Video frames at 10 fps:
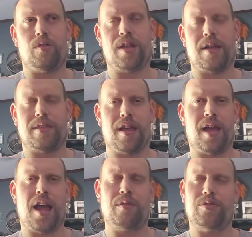not,
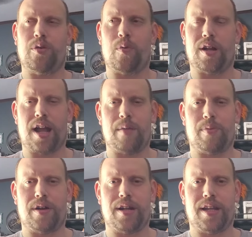I don't know what kind of
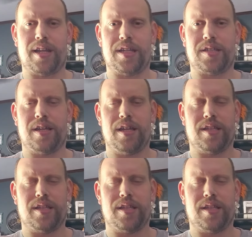bird it is.